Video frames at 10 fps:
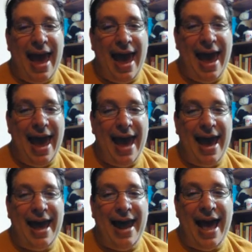
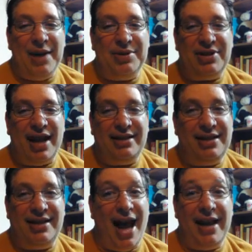and Adam decides
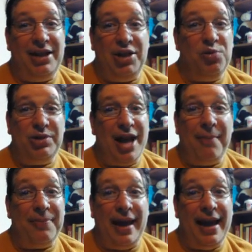he's got to do
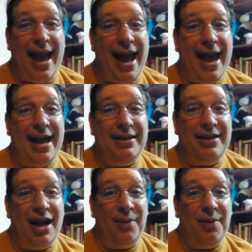something, and